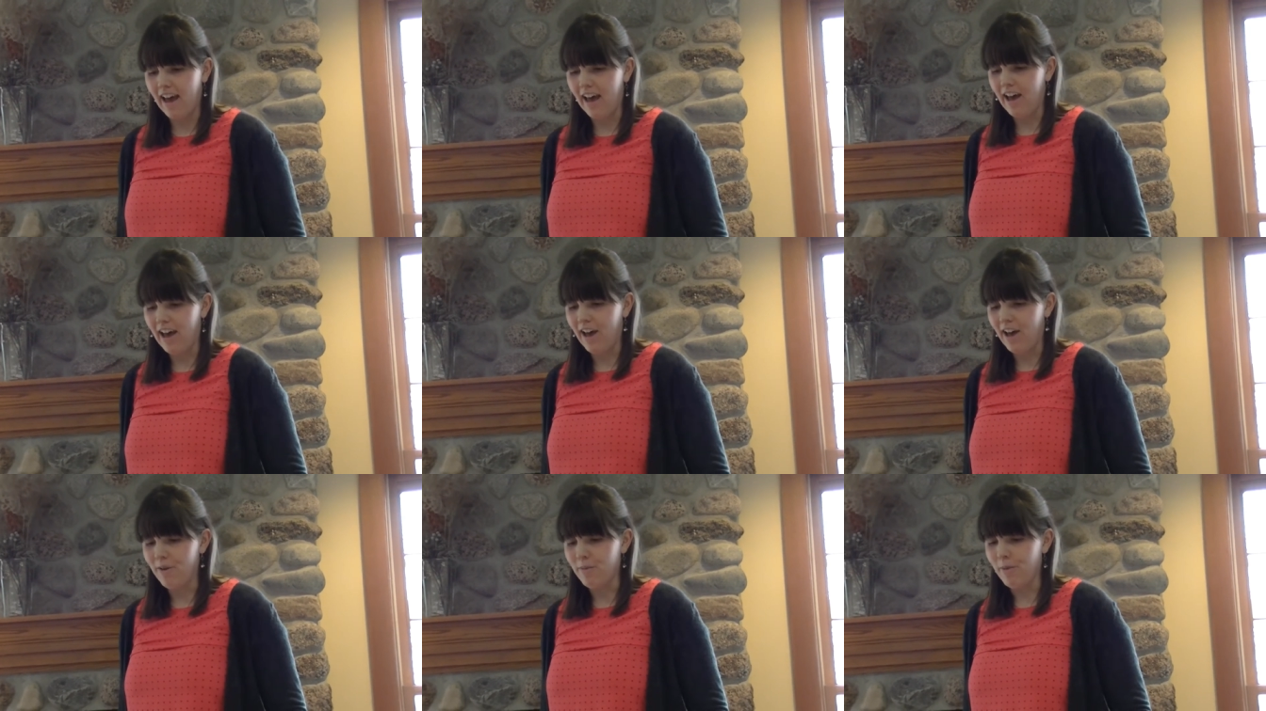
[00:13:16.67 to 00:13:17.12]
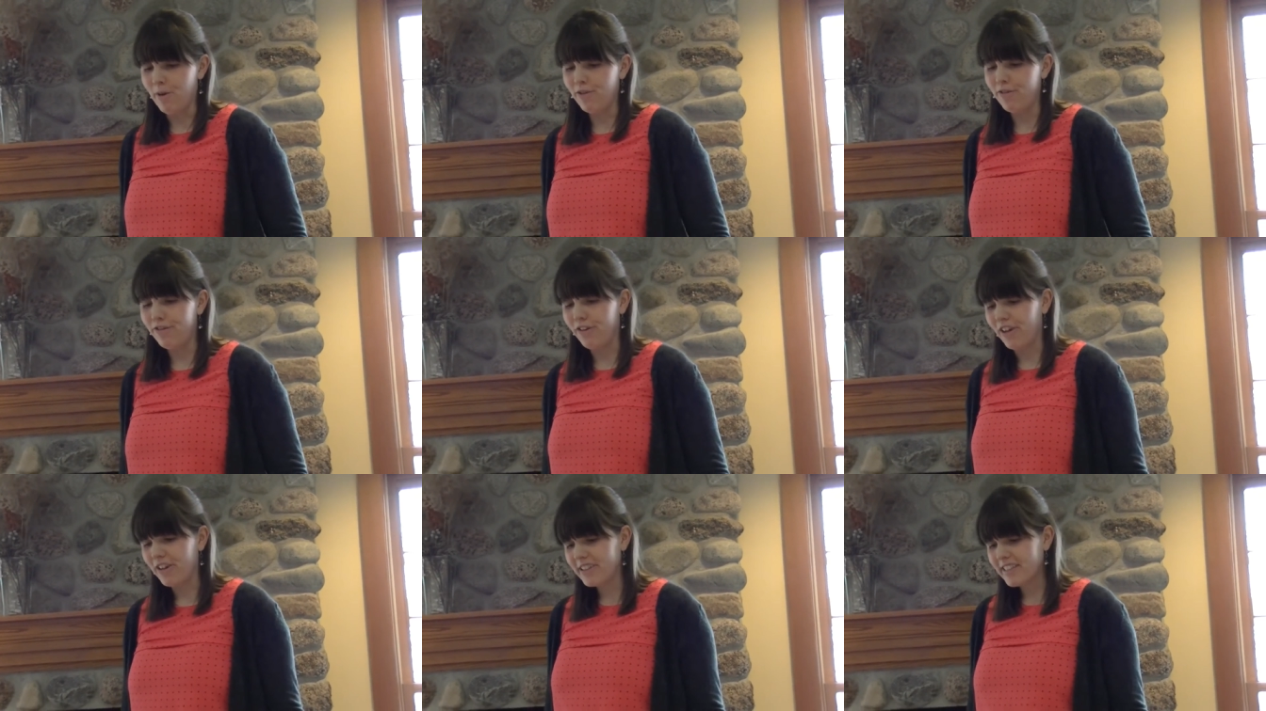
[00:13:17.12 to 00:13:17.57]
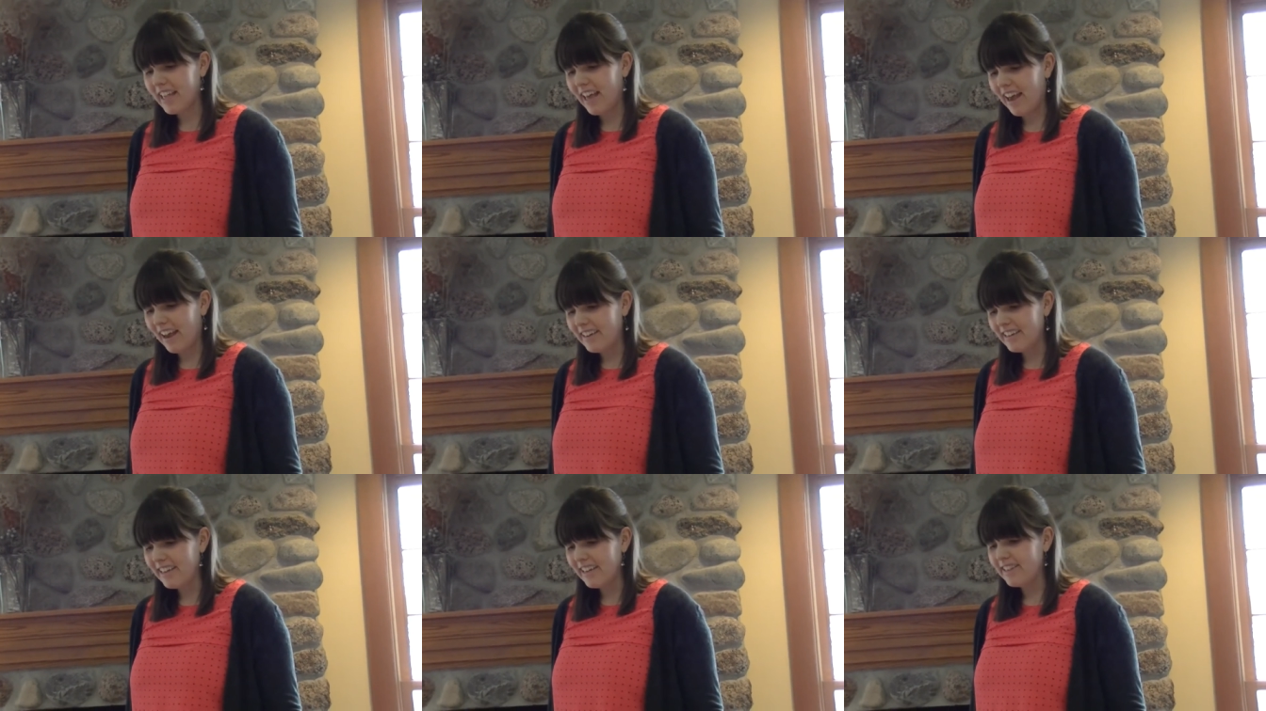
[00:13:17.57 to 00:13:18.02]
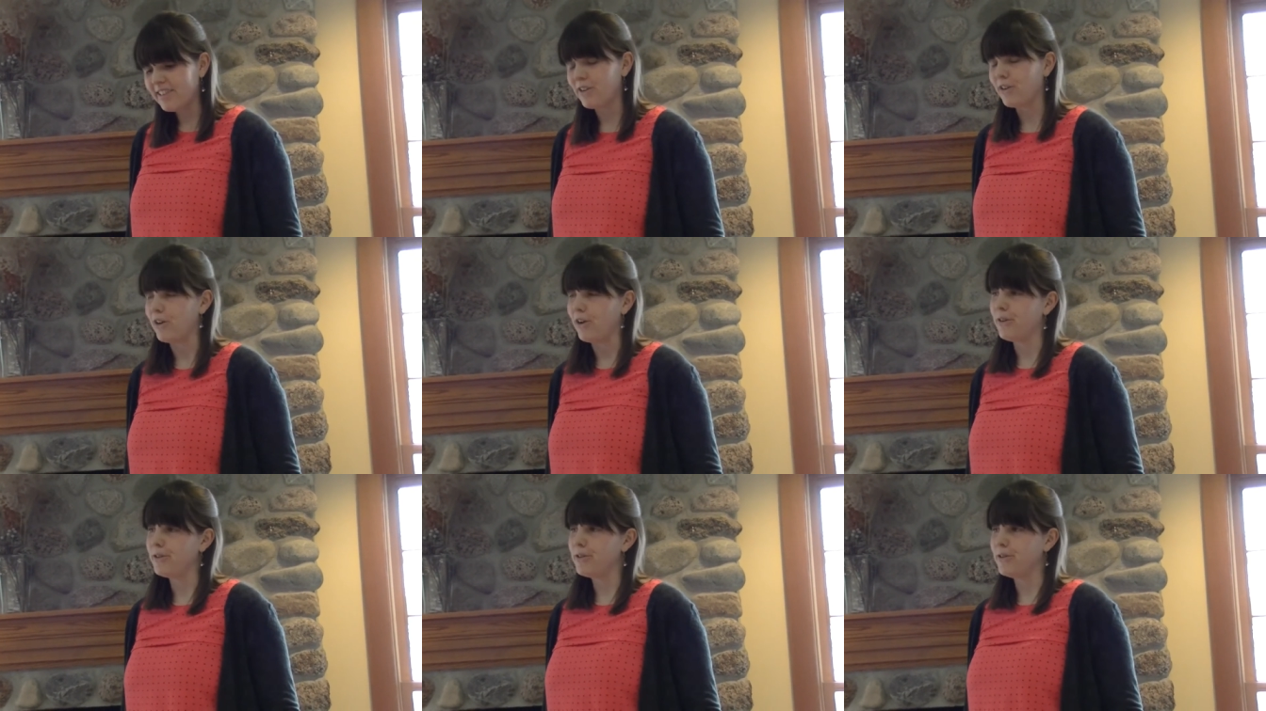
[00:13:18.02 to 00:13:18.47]
Um, false cognates
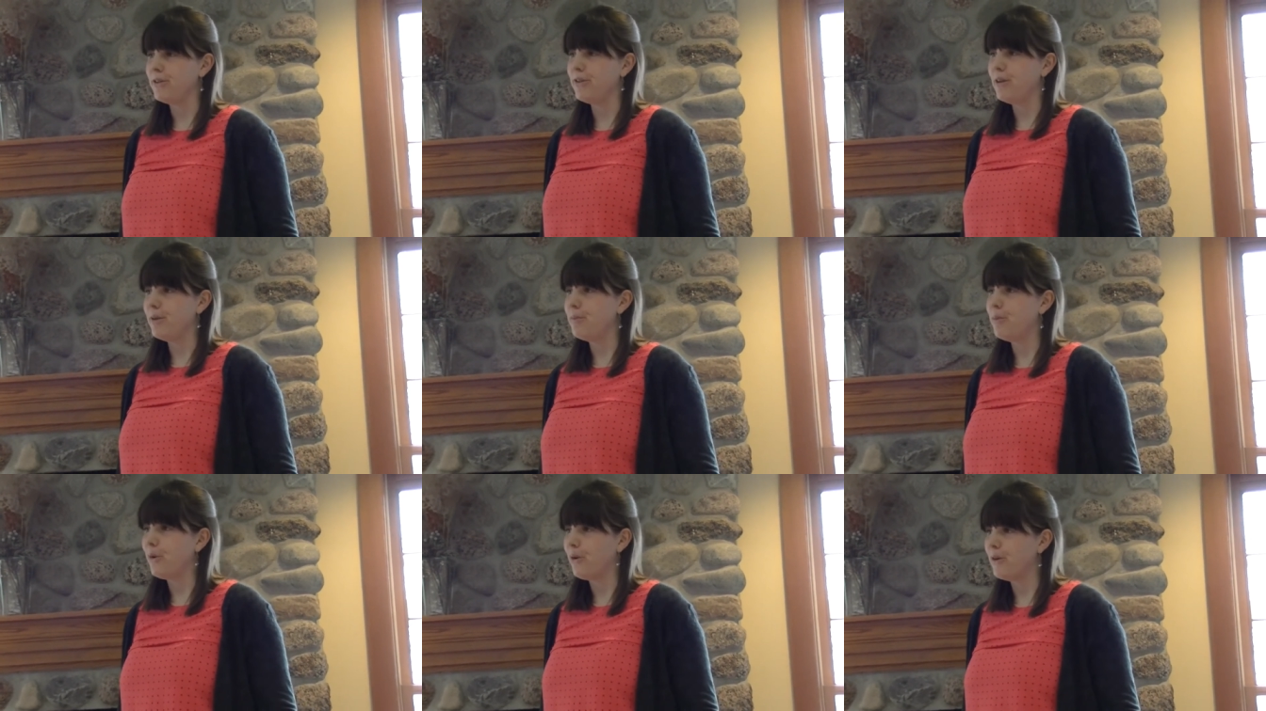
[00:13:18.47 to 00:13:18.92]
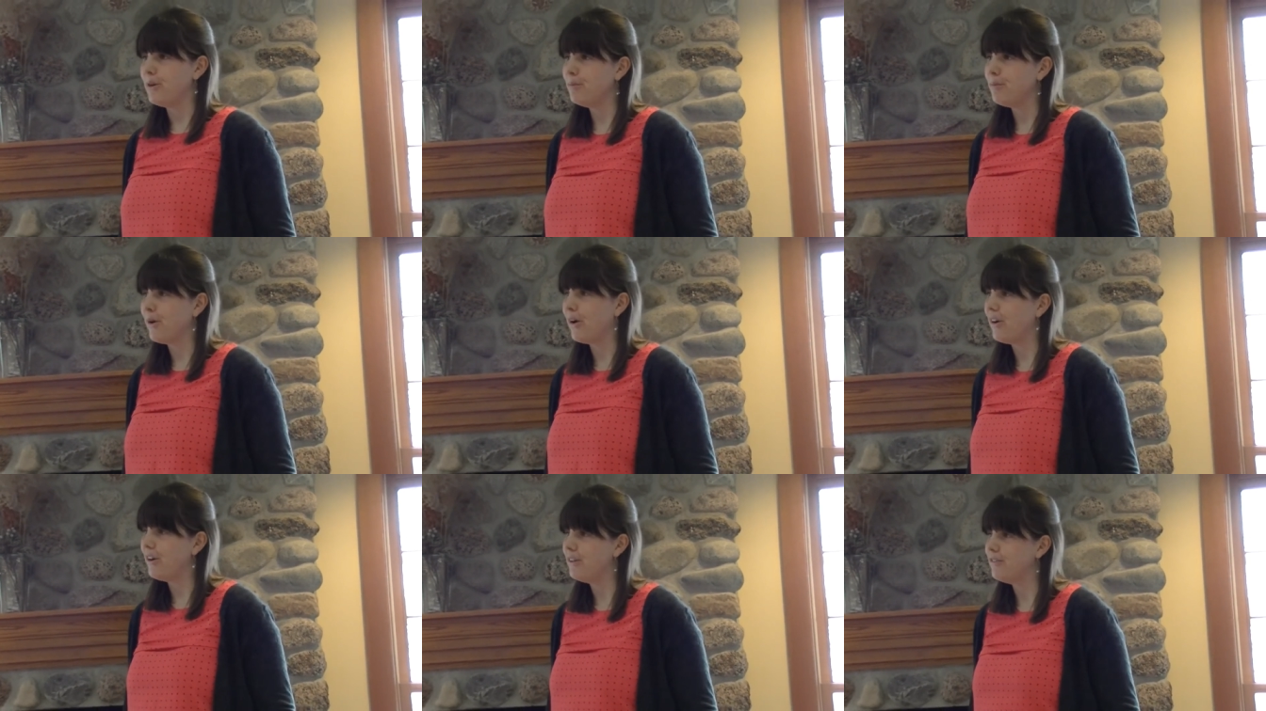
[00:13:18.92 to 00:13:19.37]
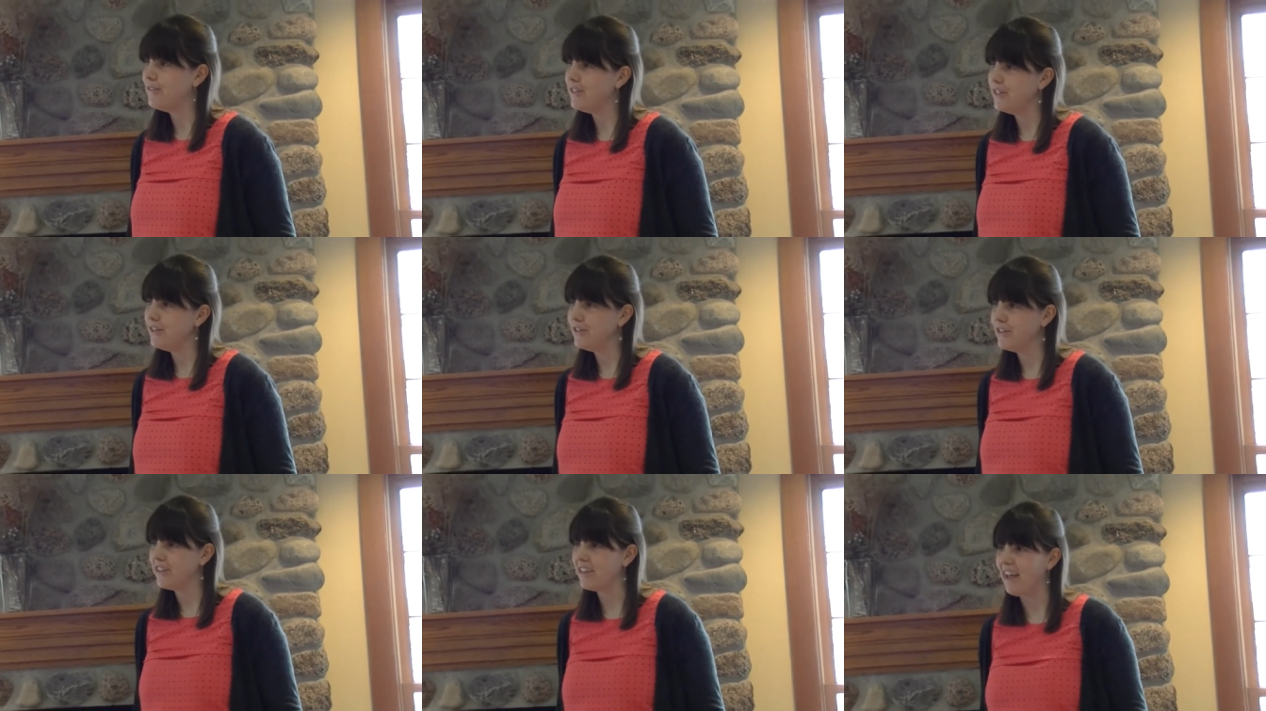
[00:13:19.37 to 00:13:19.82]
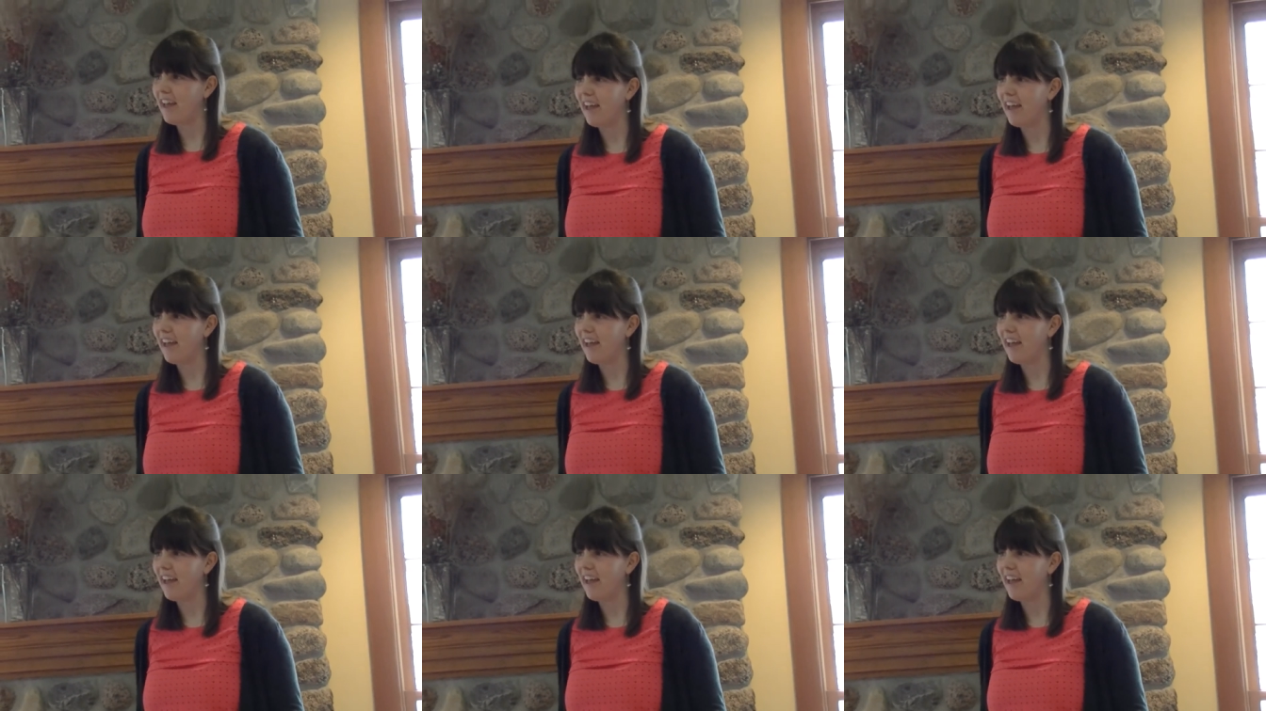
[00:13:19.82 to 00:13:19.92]
are also an important part of teaching